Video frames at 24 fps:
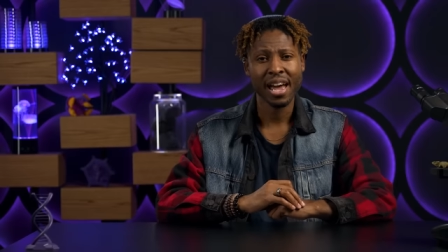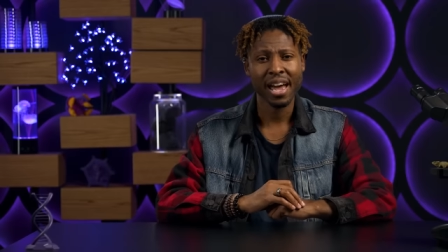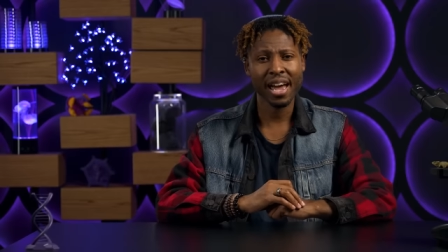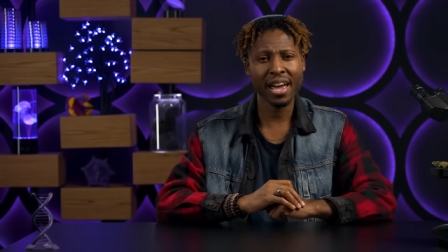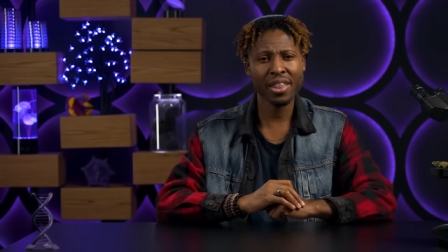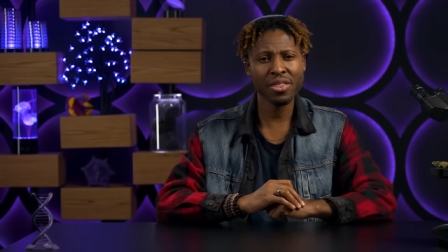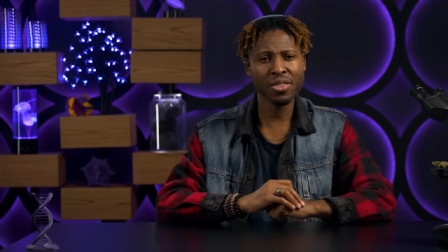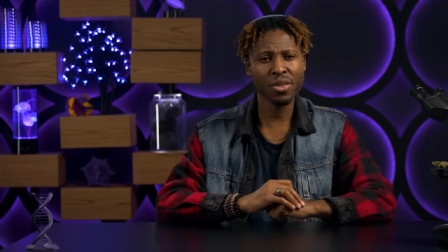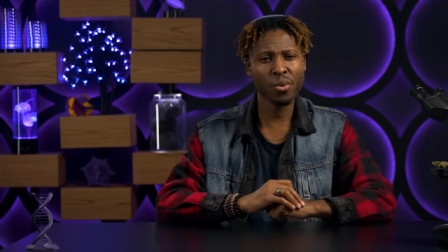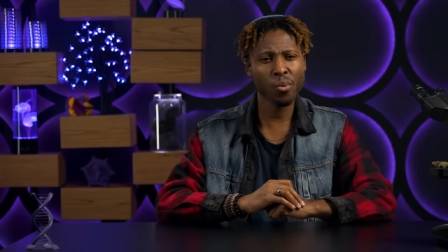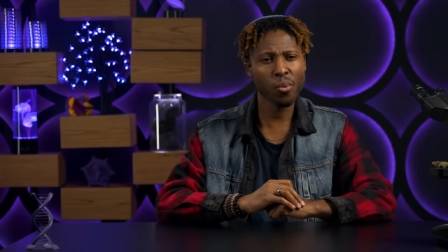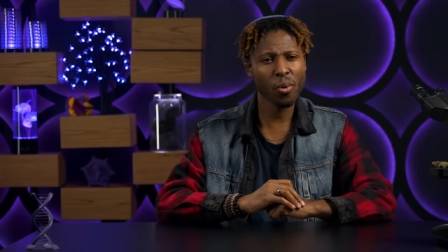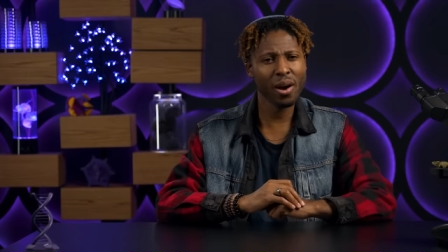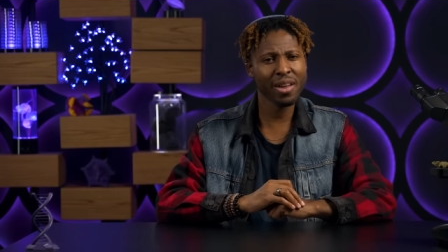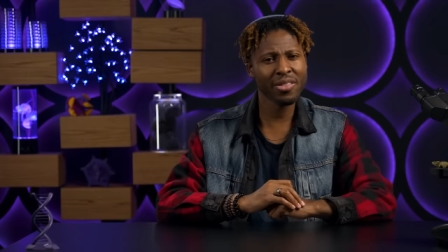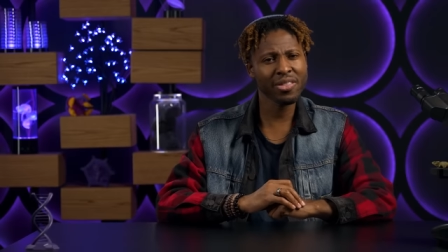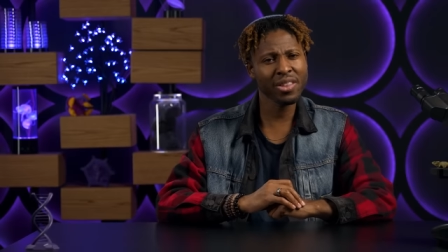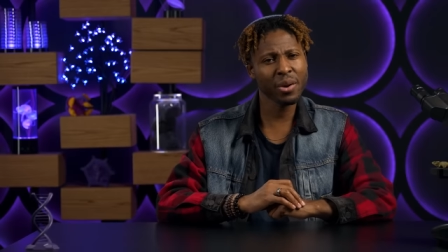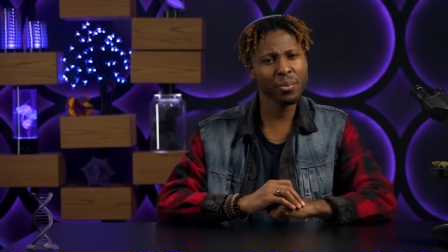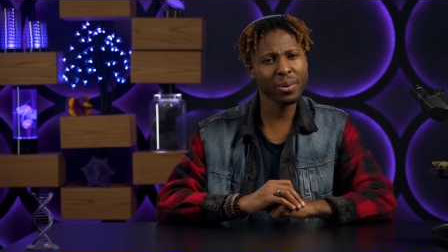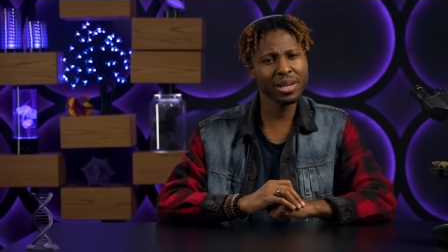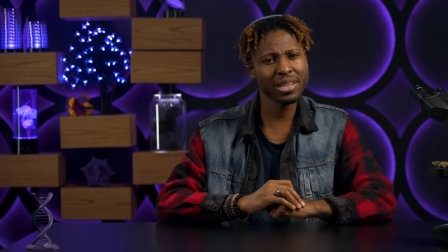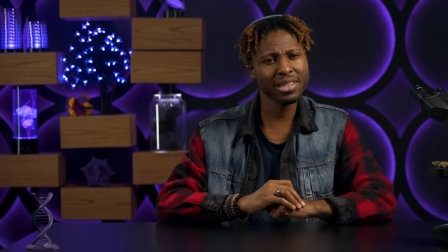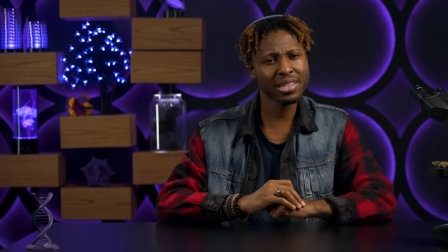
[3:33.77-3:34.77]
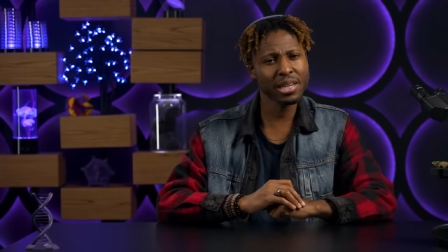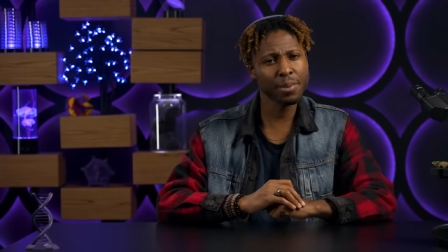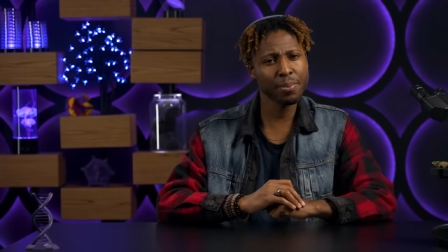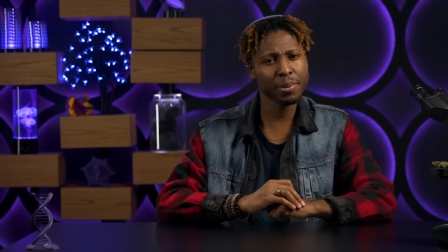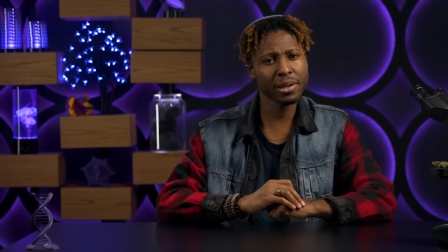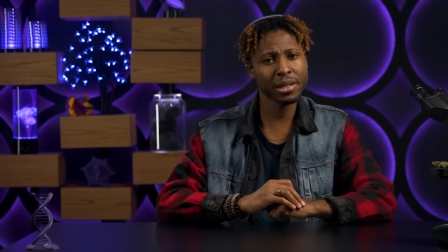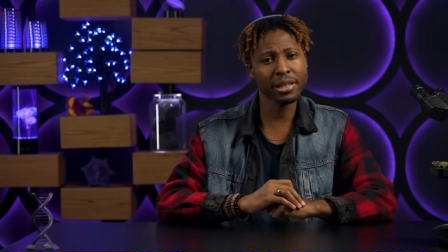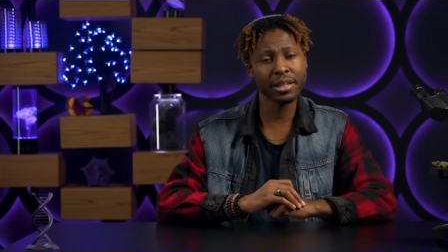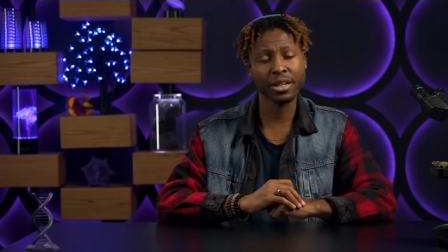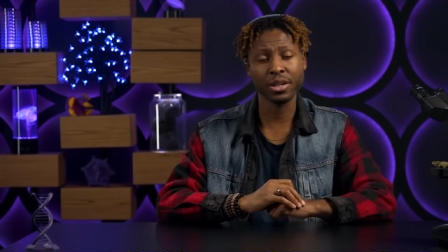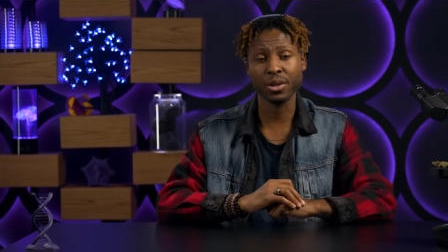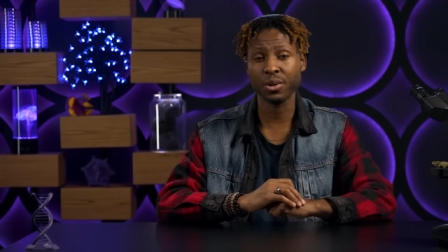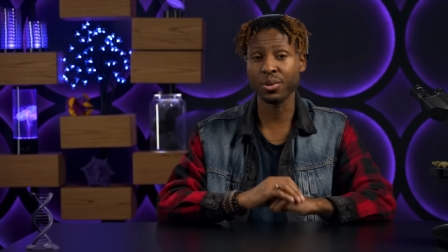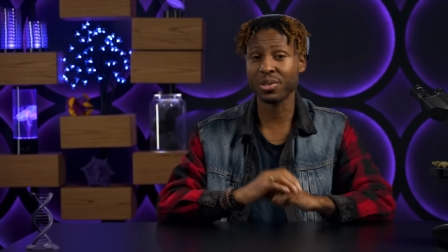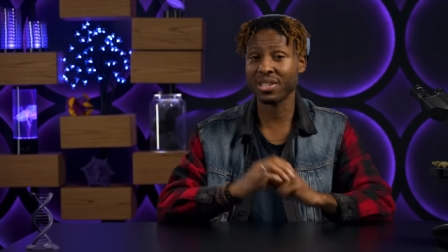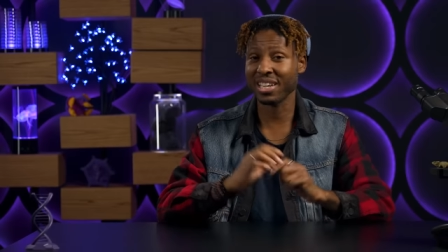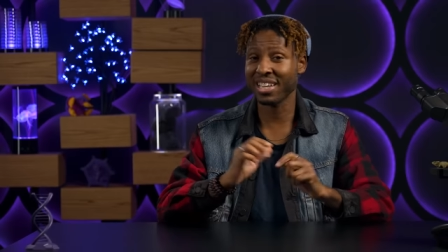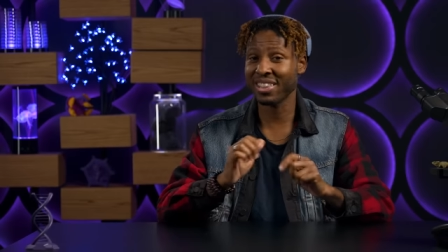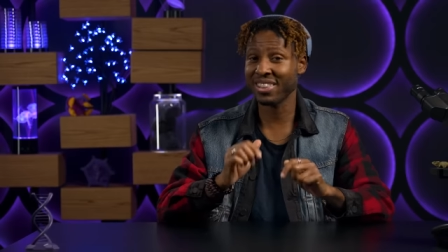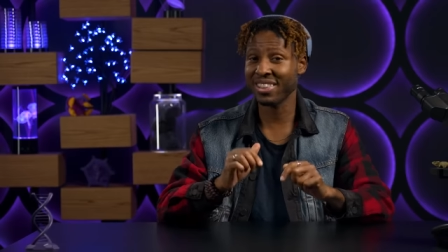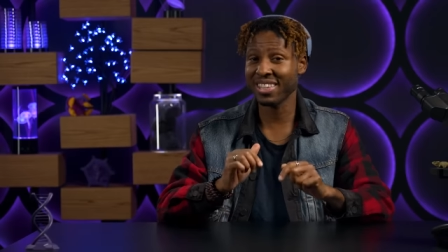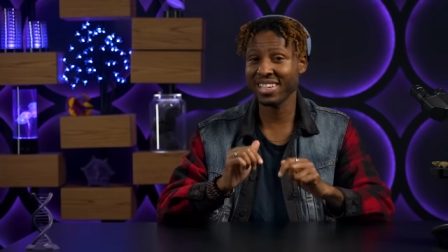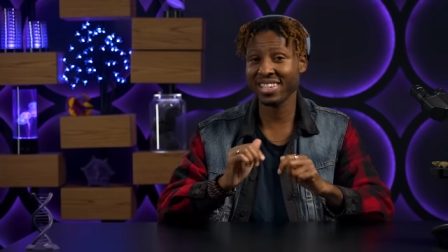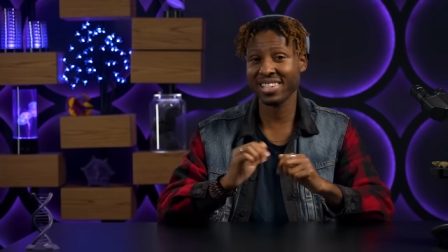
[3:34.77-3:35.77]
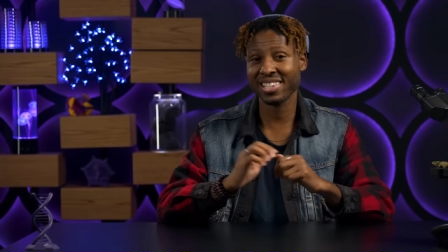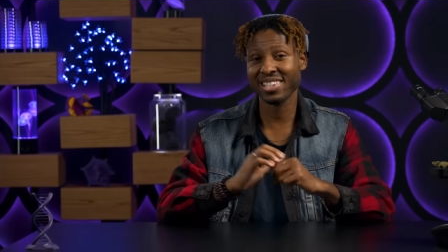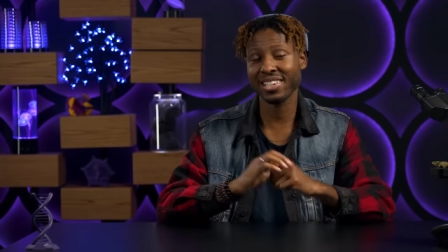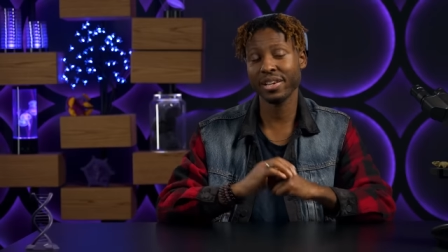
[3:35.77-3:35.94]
and the one that we typically use in this